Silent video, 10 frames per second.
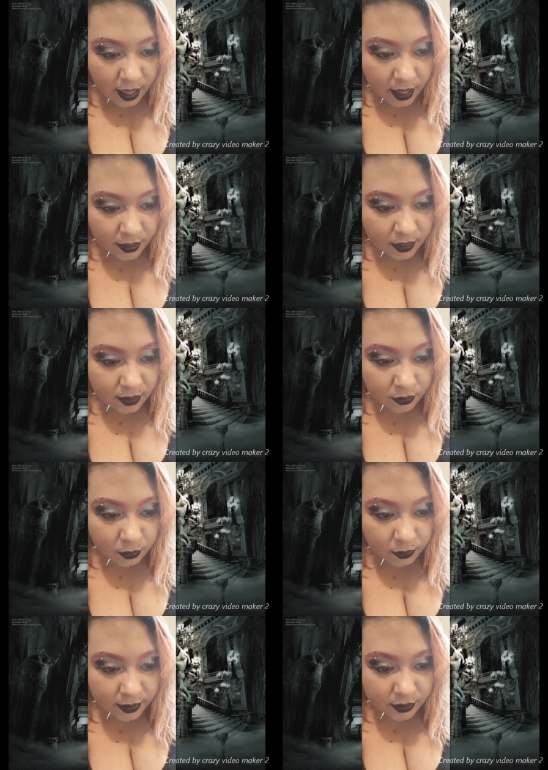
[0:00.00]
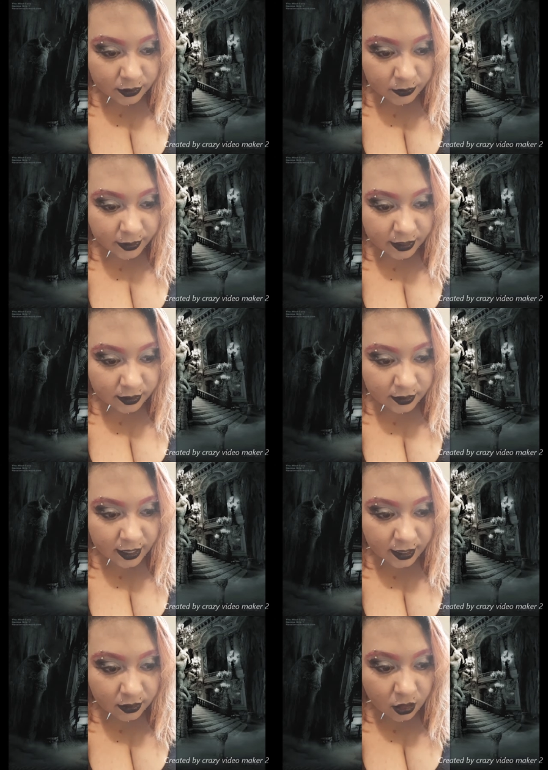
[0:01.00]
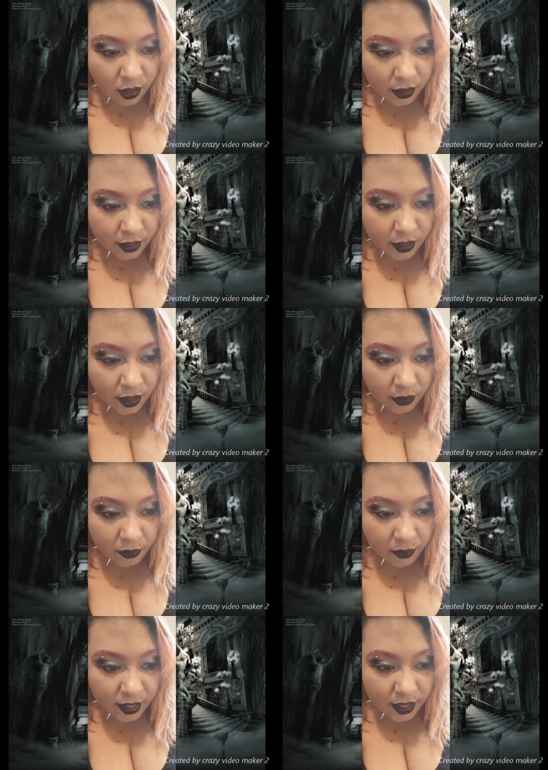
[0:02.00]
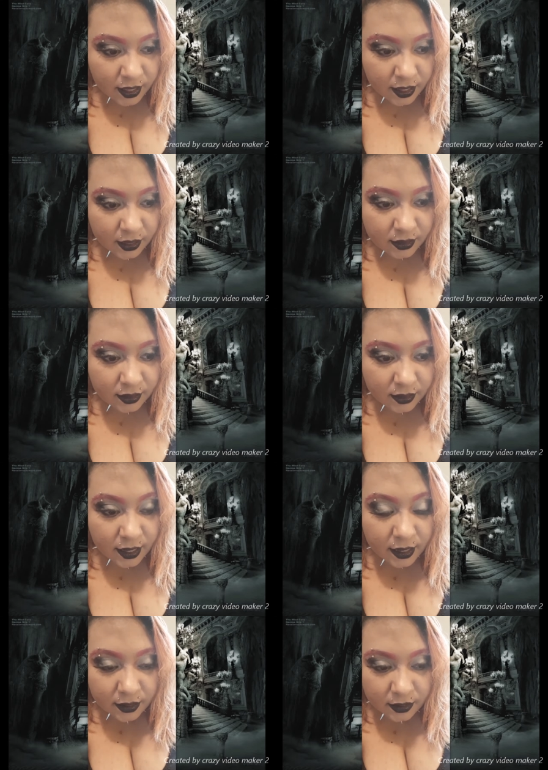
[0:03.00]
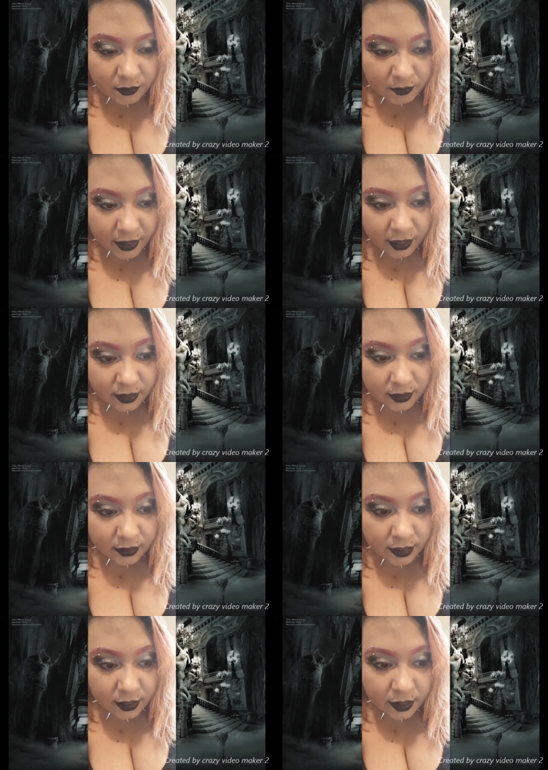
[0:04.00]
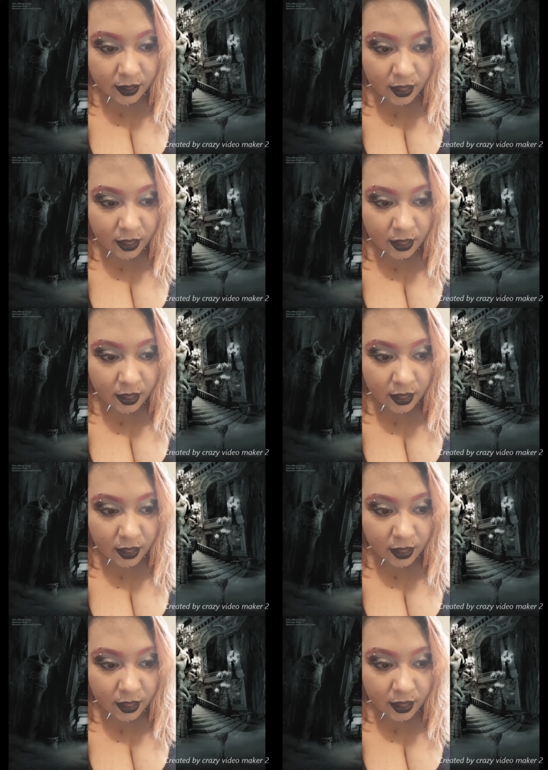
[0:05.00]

and this was the reason that long ago in this kingdom by the sea,